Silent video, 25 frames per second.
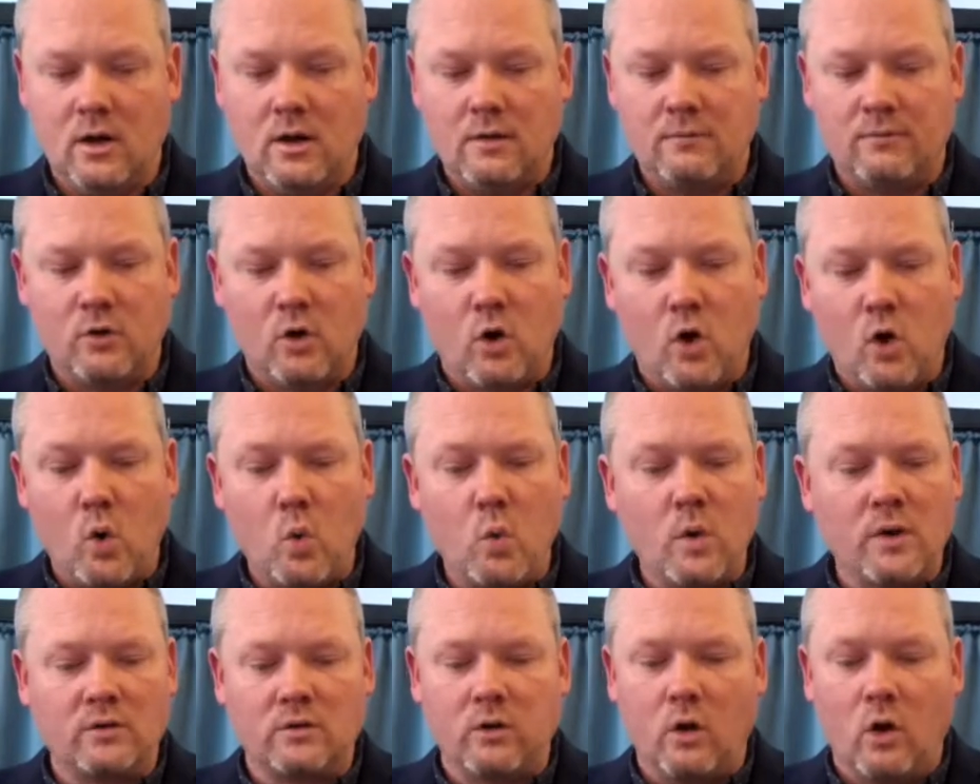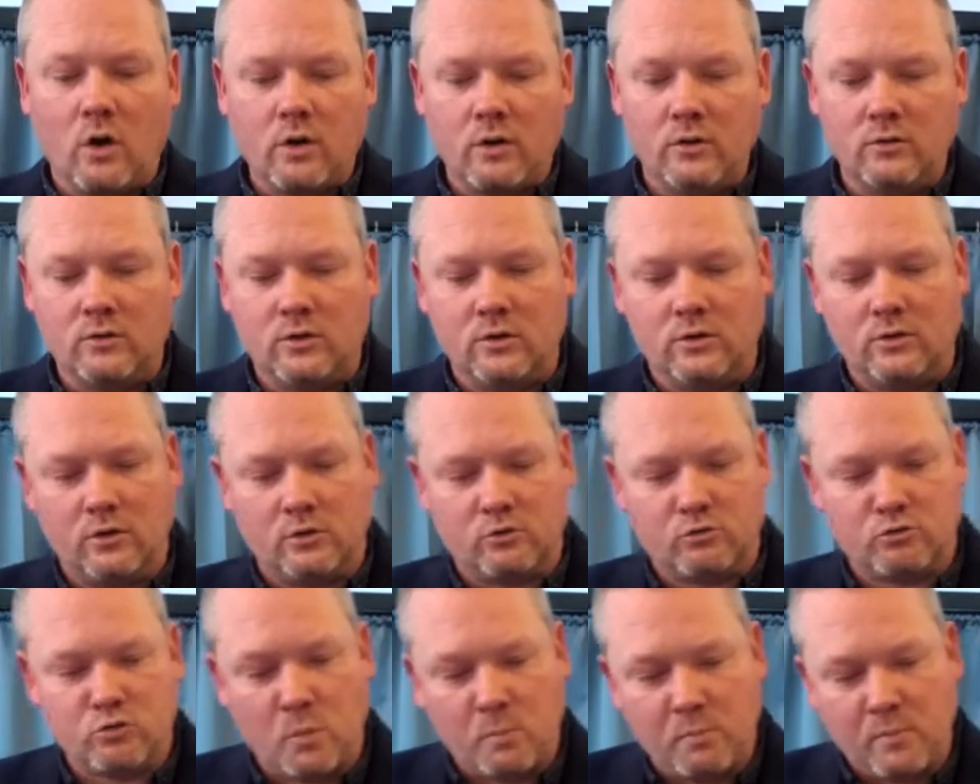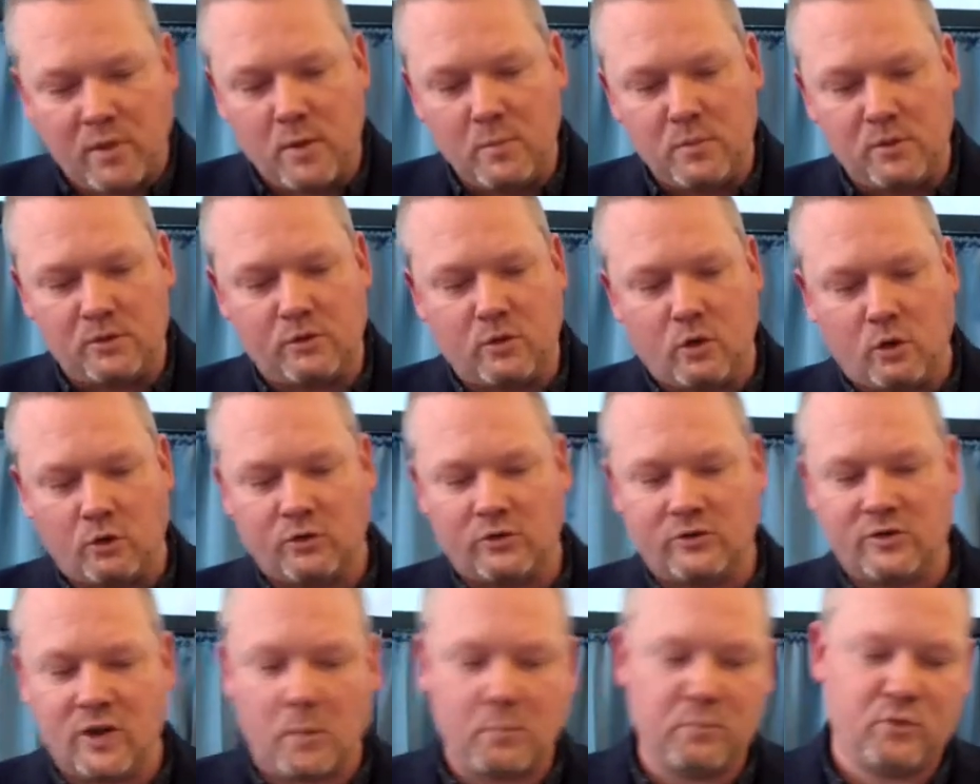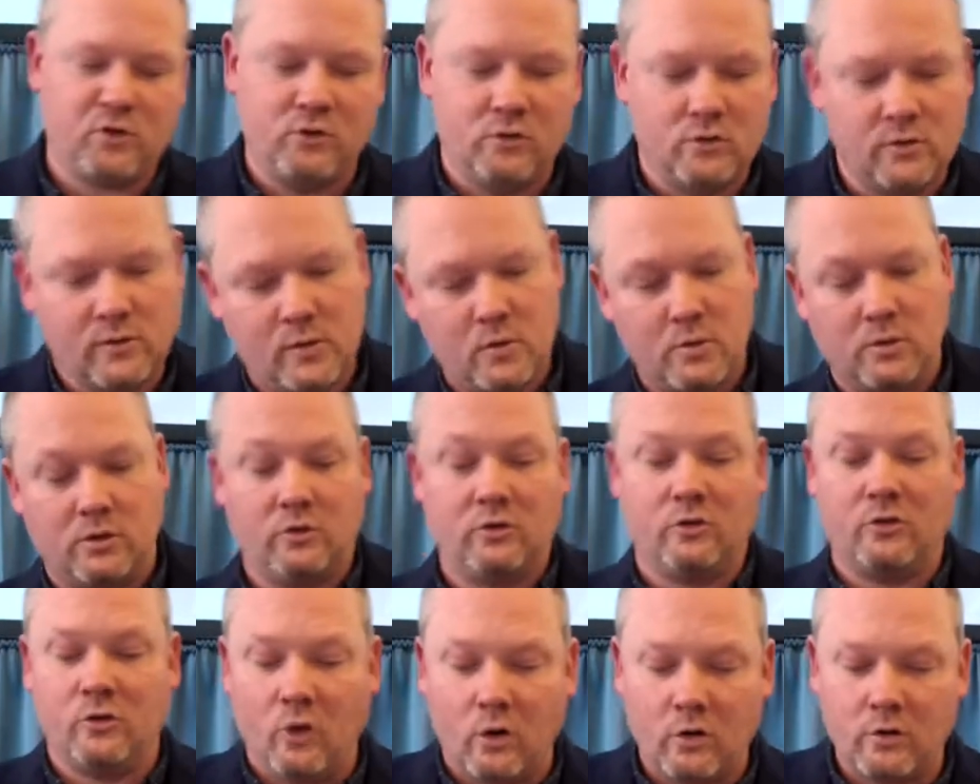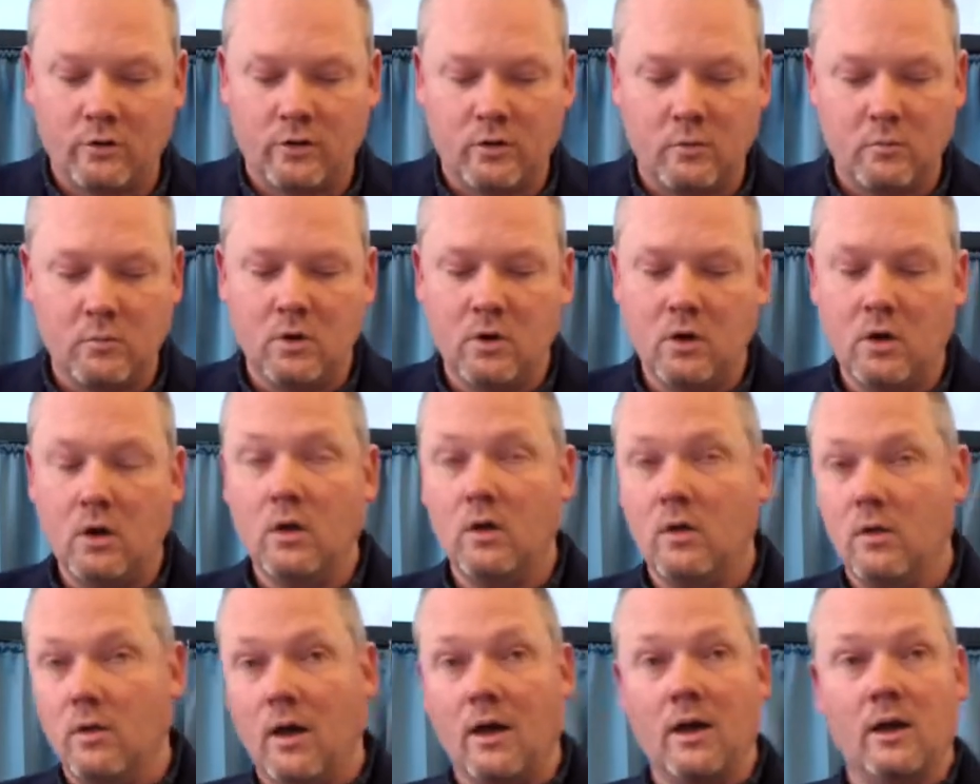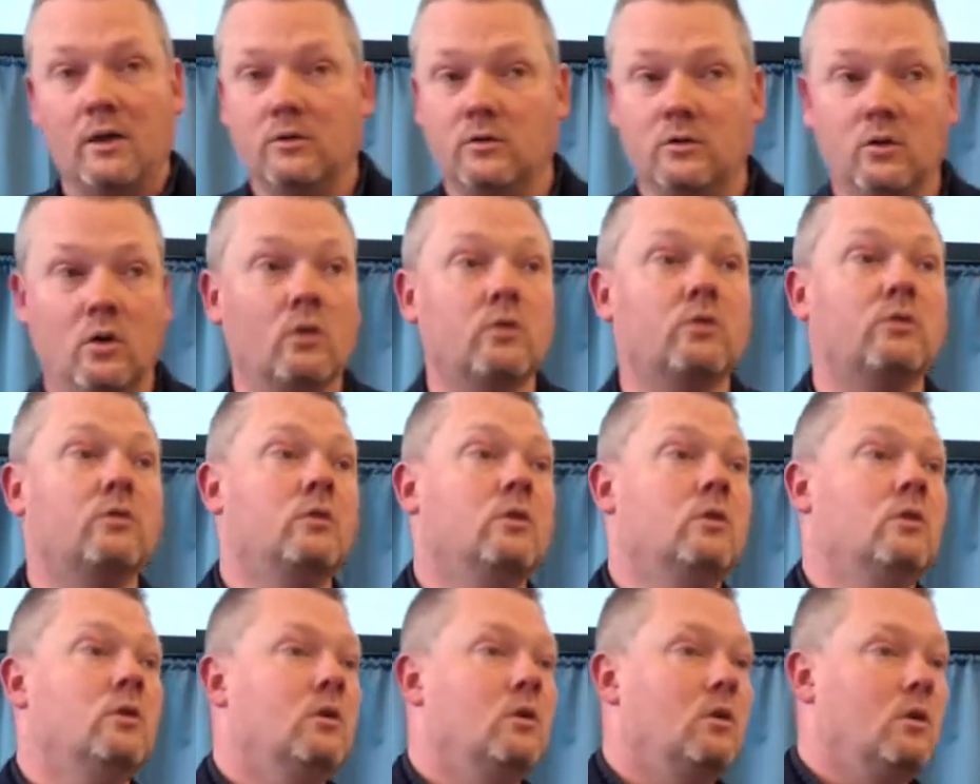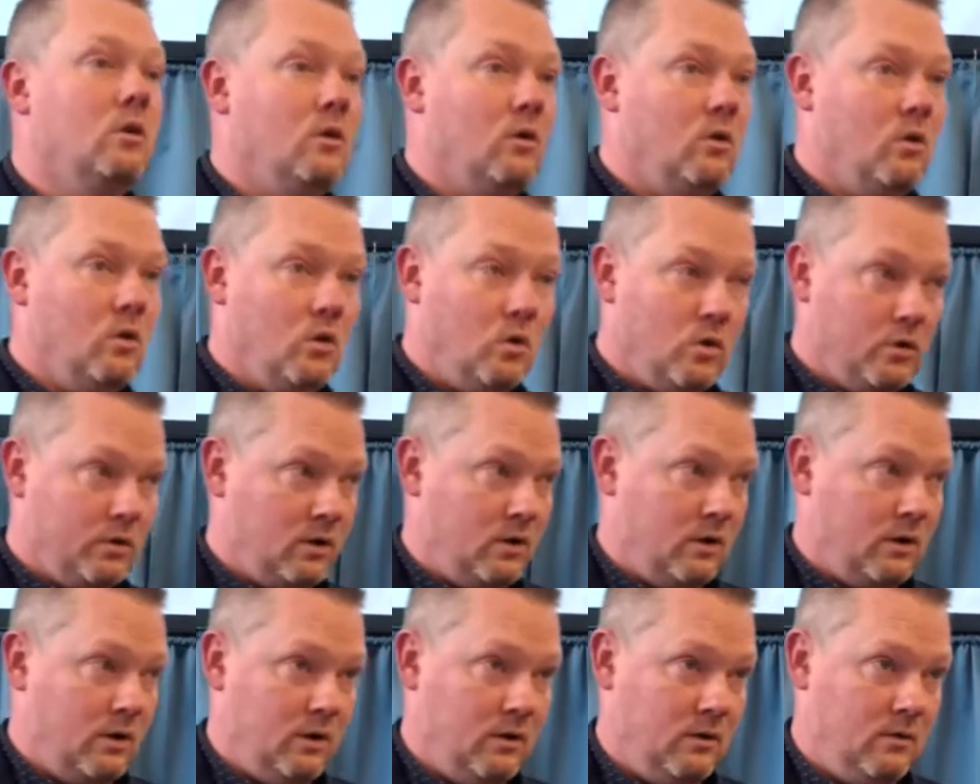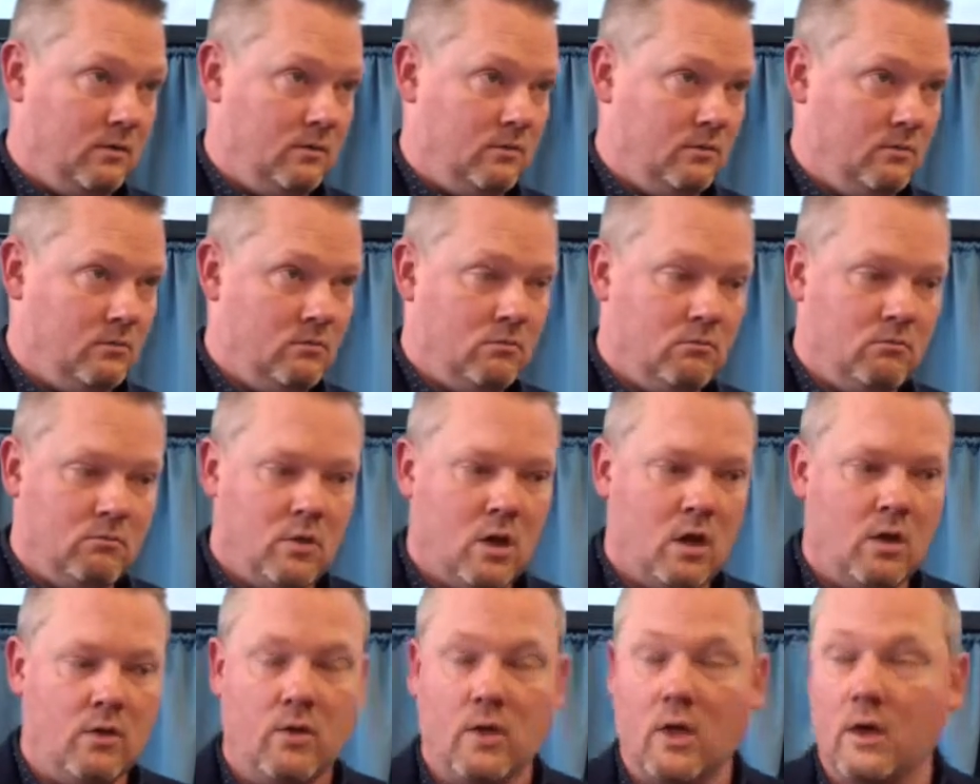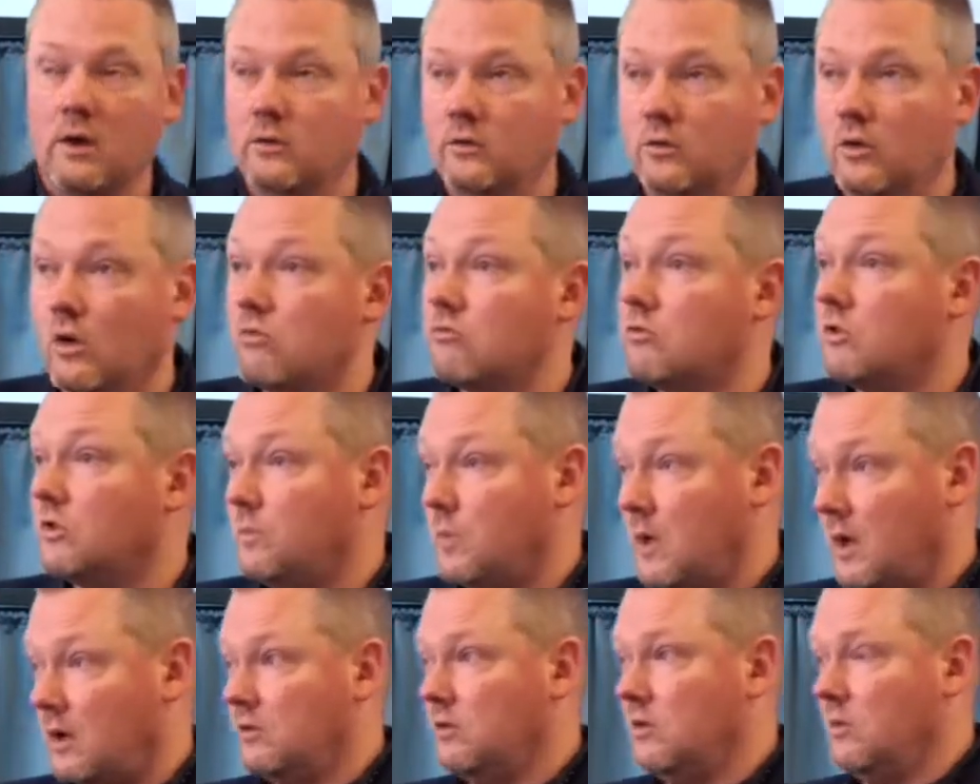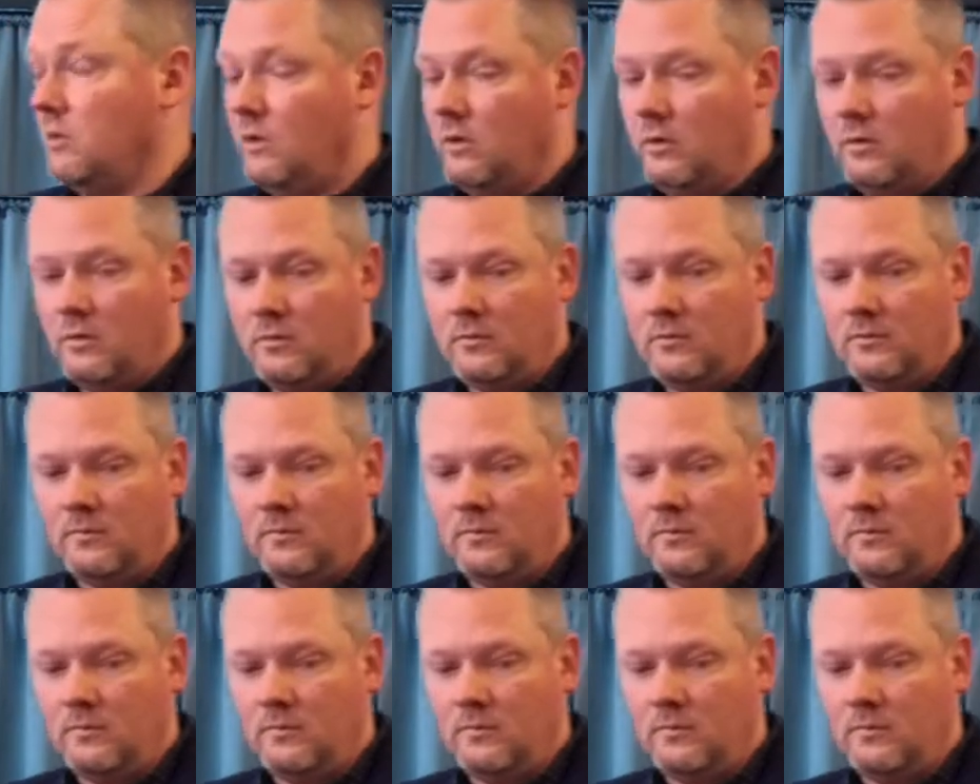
if you're always looking to disrupt people's conceptions of you and shock them, that is not orderly. That is not respectable.